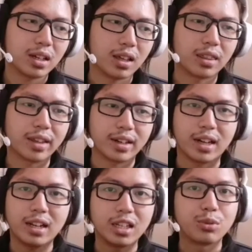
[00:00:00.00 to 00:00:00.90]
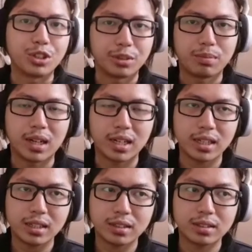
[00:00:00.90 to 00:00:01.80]
And then Ali would reply.
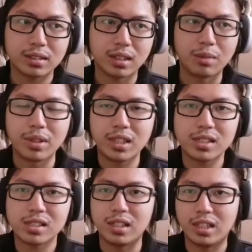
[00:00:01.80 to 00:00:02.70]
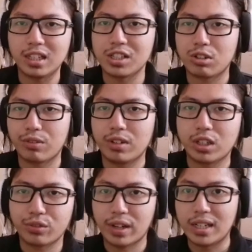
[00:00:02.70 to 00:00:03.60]
I mean, this is the English equivalent
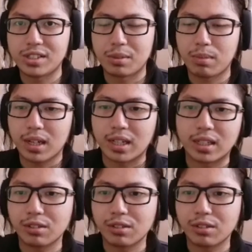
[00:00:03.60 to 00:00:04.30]
of Ali's reply.